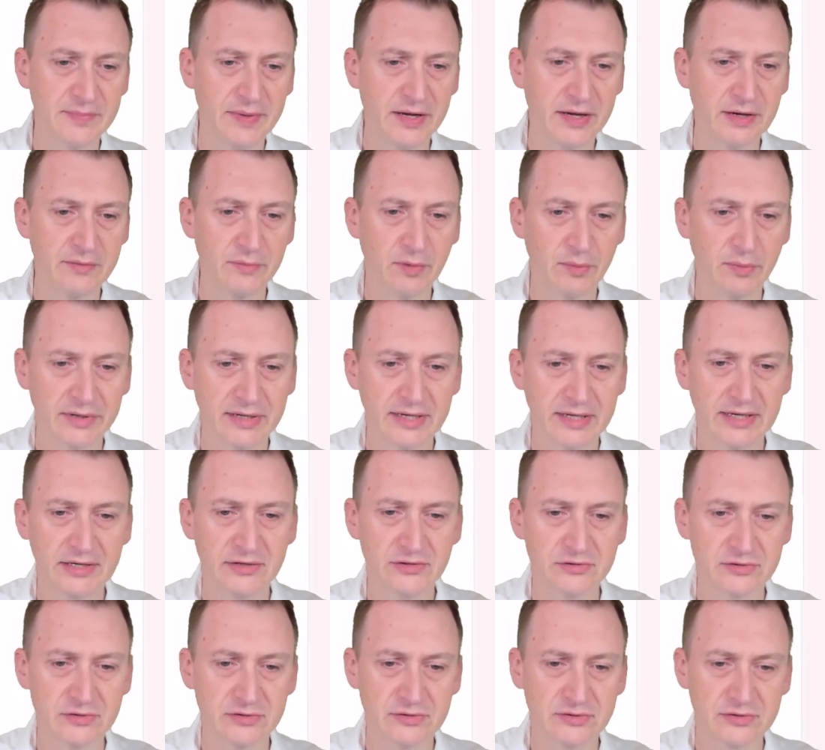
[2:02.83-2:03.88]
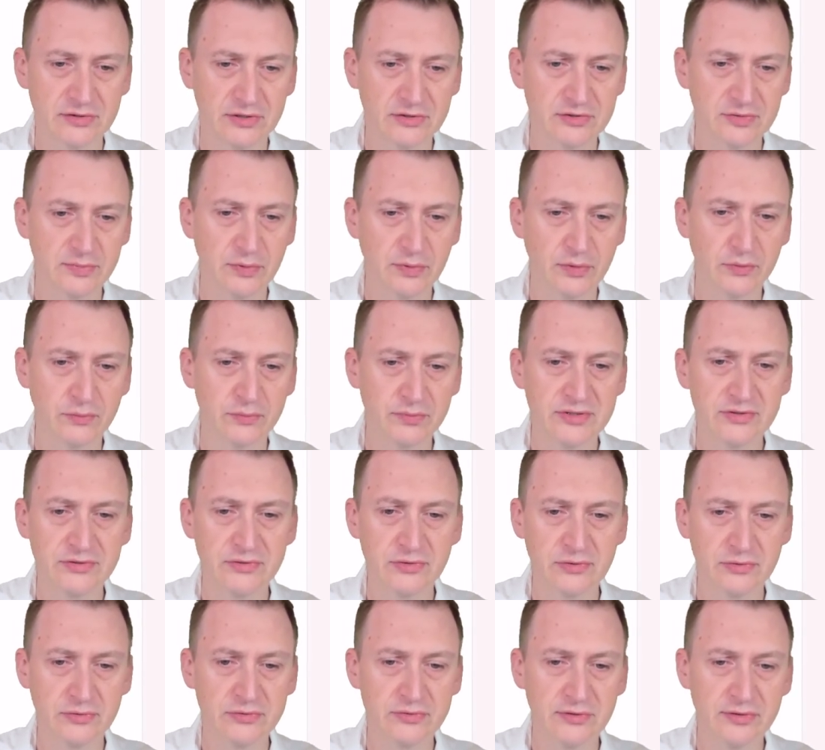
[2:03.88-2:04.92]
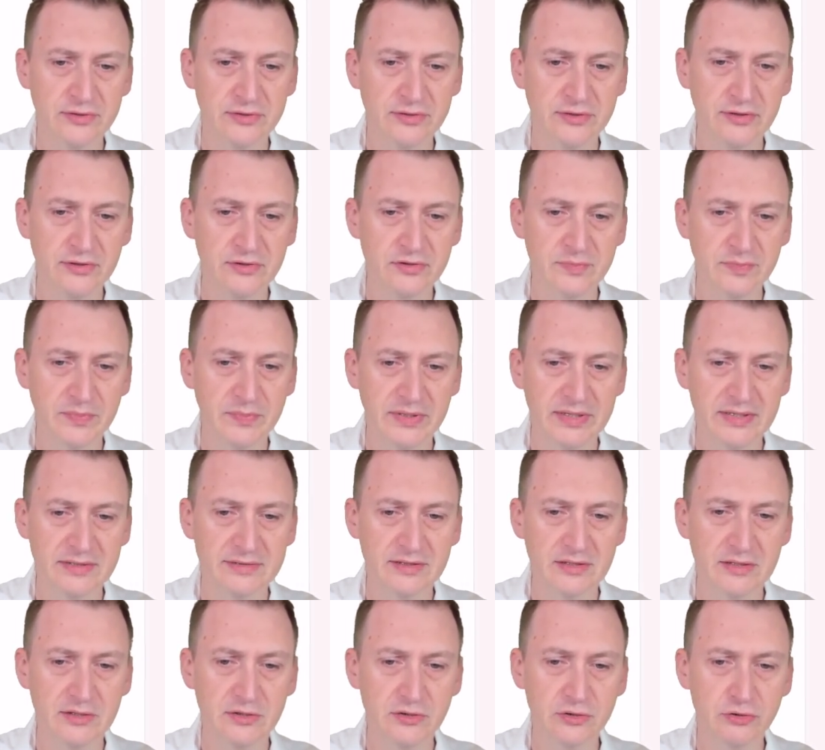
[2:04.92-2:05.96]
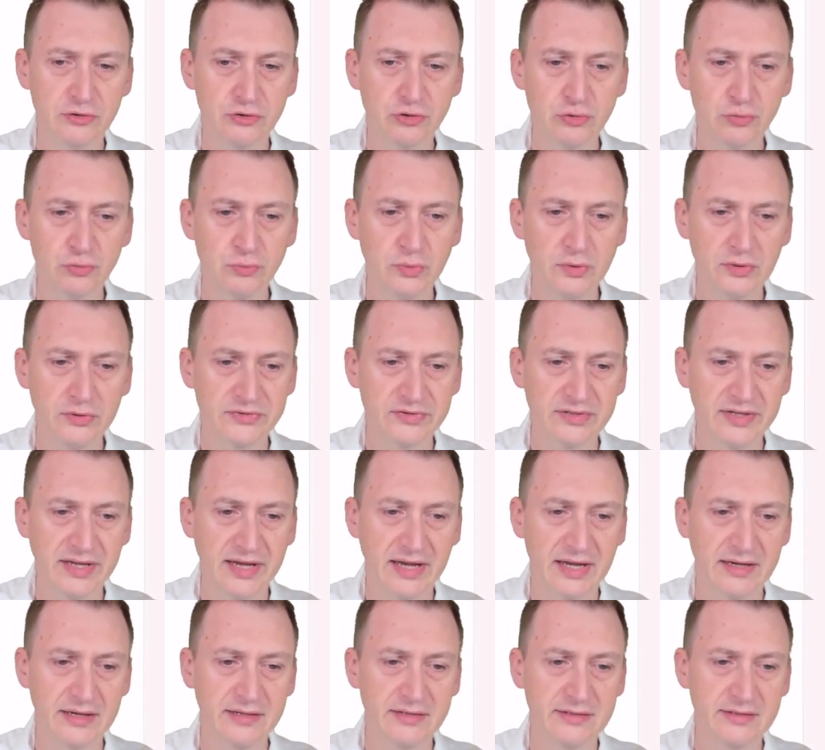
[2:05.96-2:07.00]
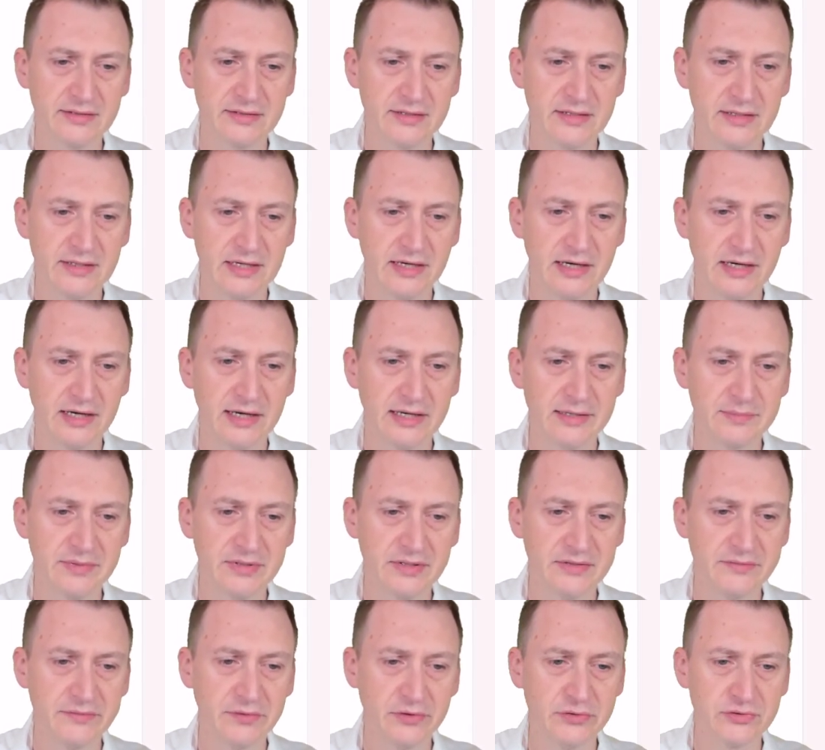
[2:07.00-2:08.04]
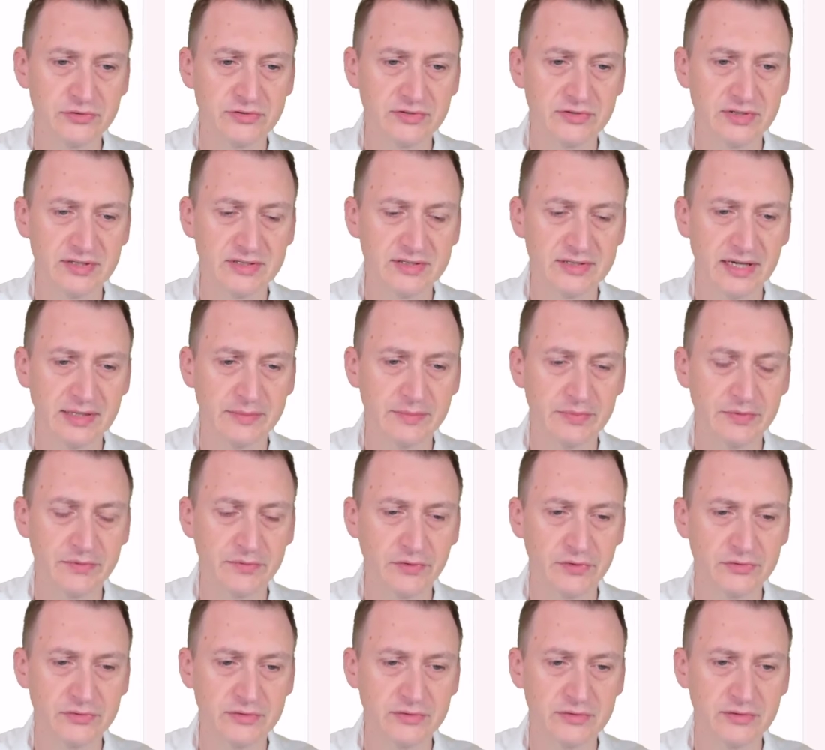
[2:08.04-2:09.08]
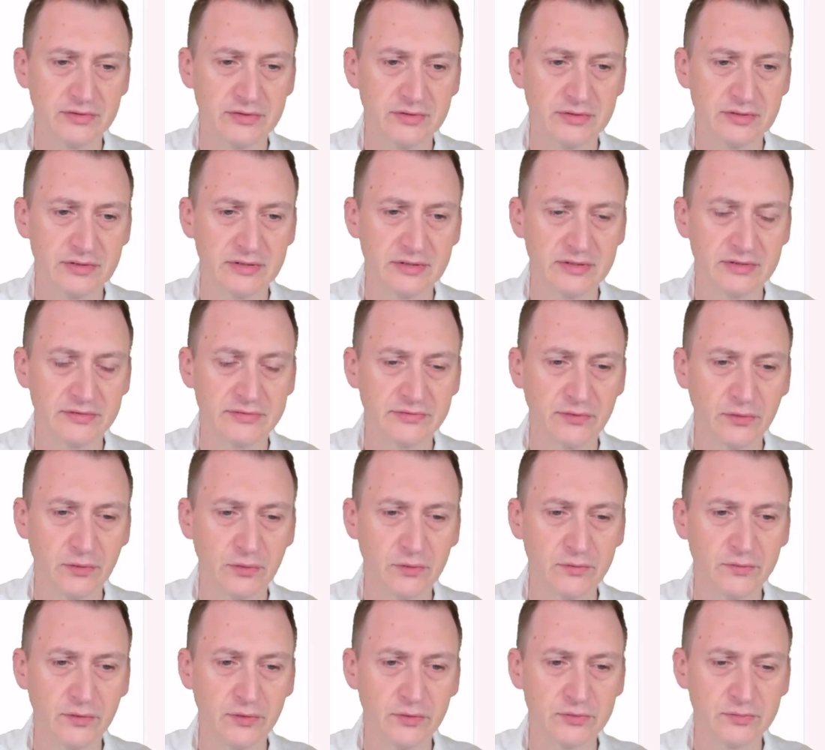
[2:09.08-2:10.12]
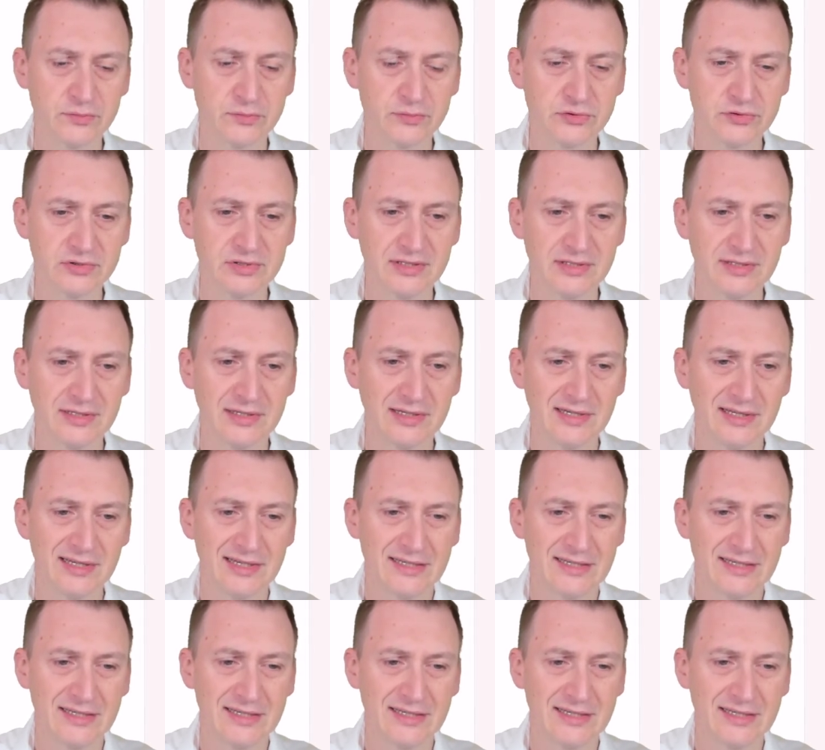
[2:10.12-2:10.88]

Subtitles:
backup replication does not support restores to Linux-based dual stack IP version 6, IP version 4 virtual machine.